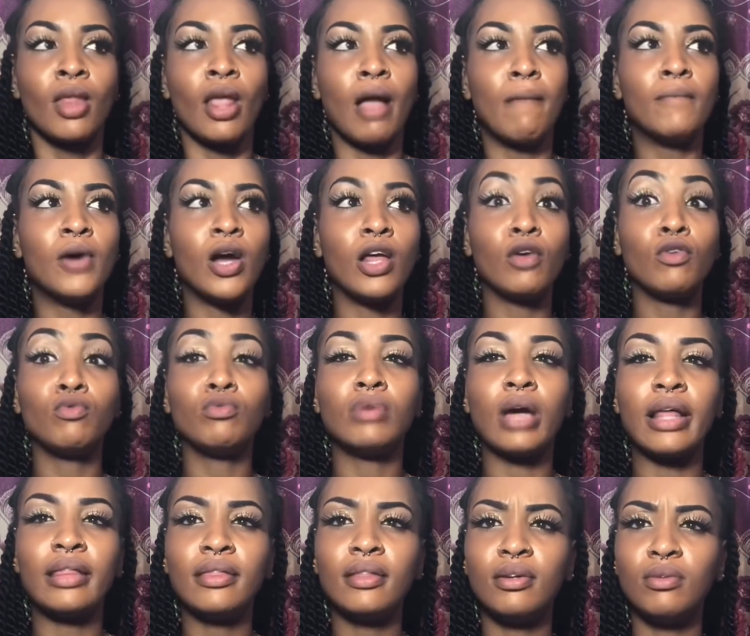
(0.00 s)
But,
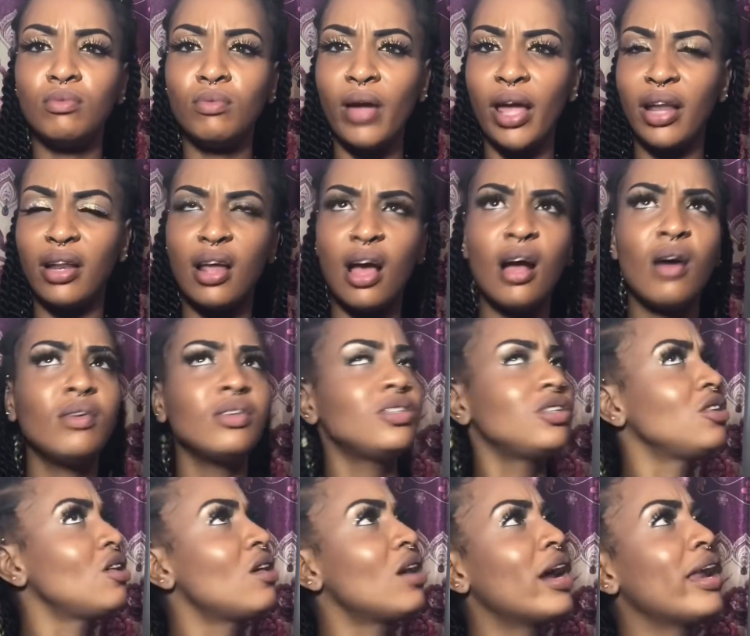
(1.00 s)
wait, she
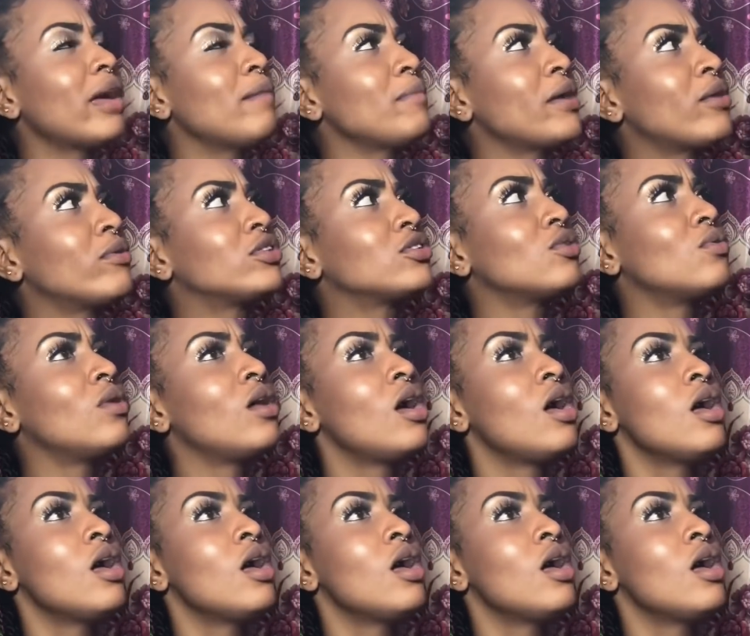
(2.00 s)
younger than me or she old?